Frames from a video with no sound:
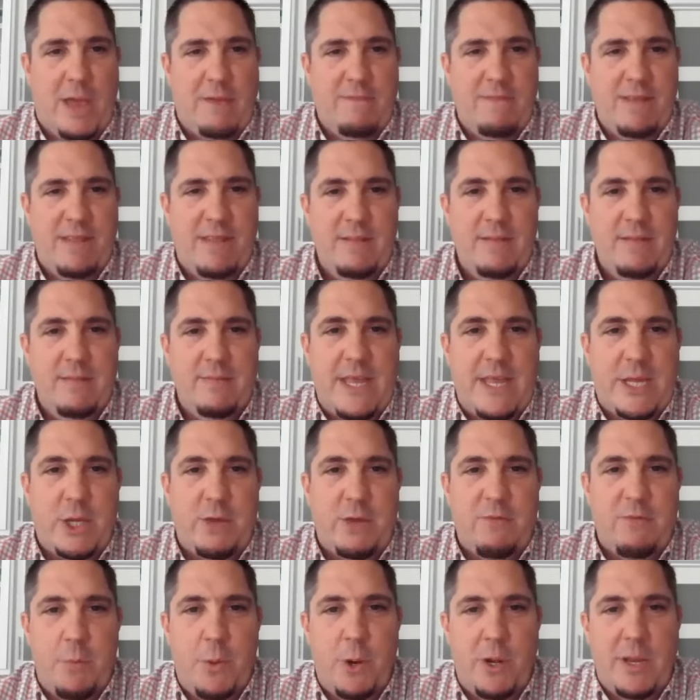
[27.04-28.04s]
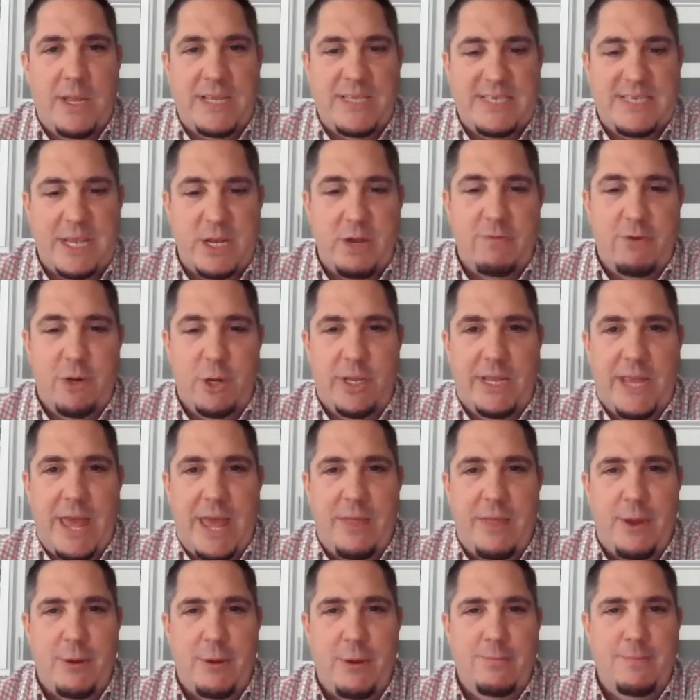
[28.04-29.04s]
Kevin. Thank you for putting this interview
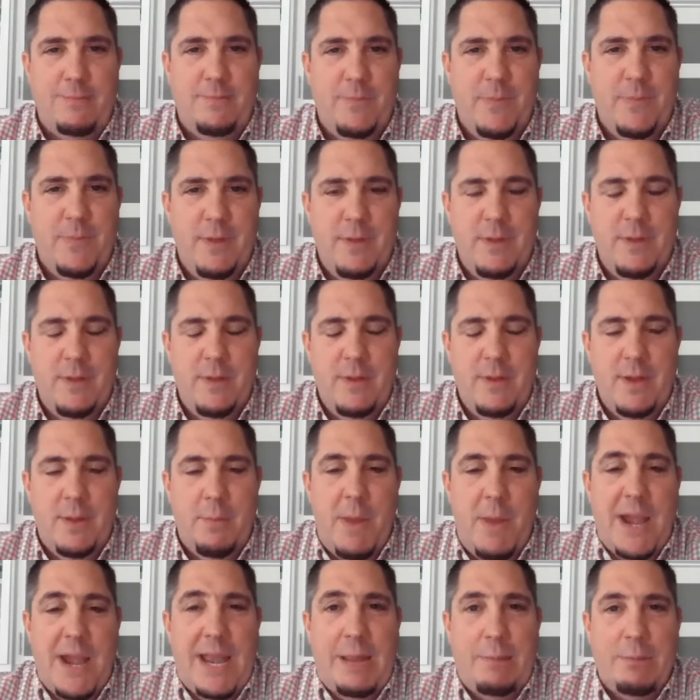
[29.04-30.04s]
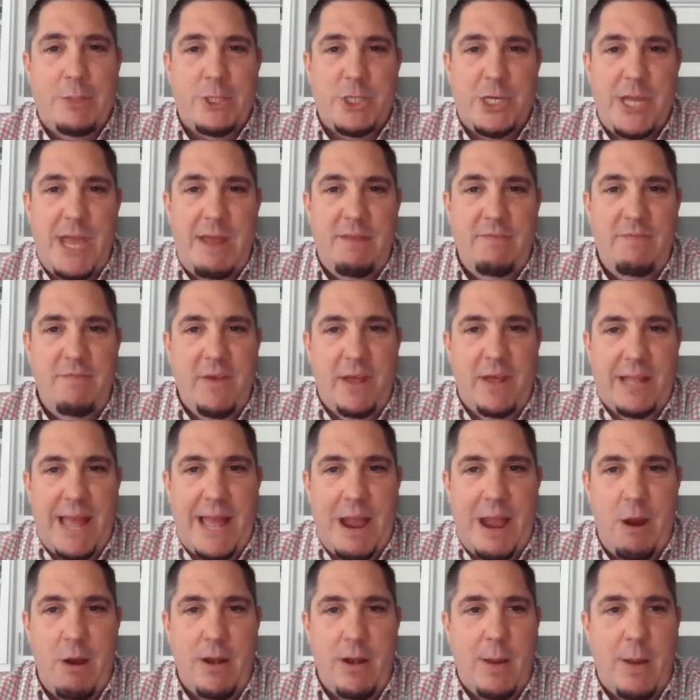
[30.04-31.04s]
together. My name is Chad
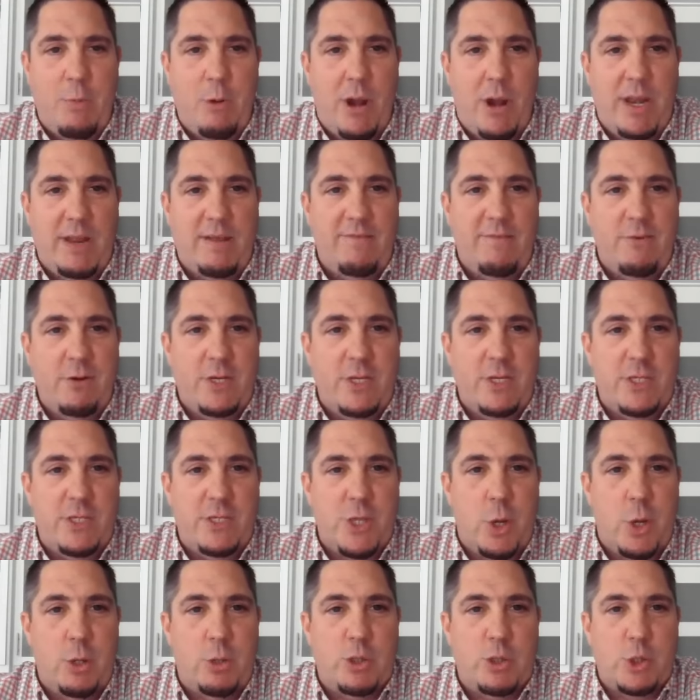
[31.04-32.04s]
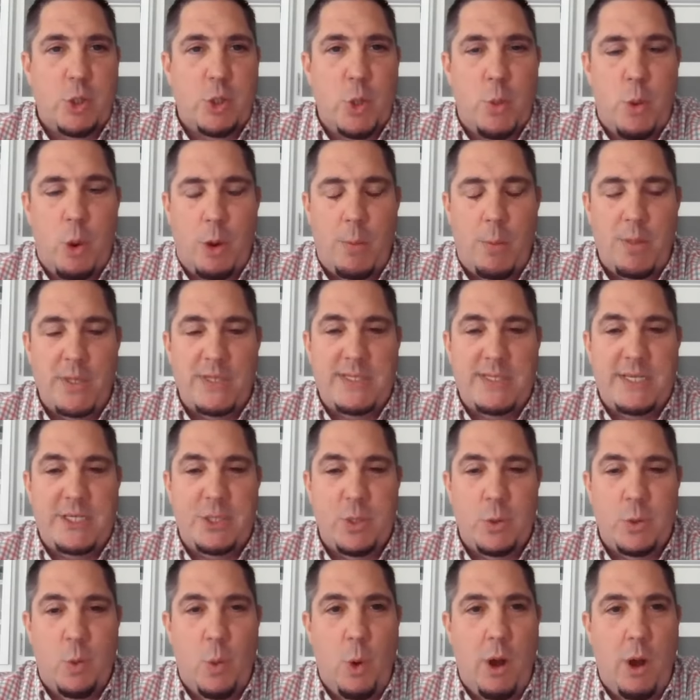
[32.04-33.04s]
Philour, and I'm running for DeSoto School Board
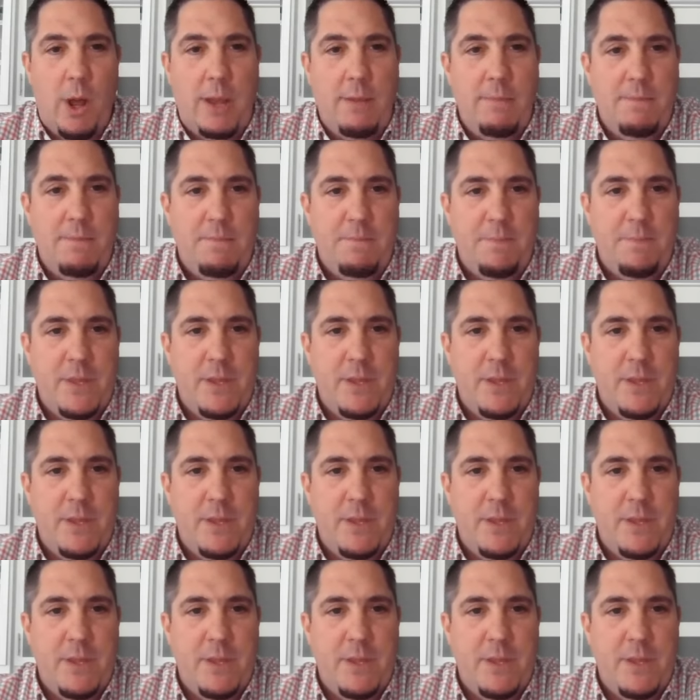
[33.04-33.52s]
Position 1.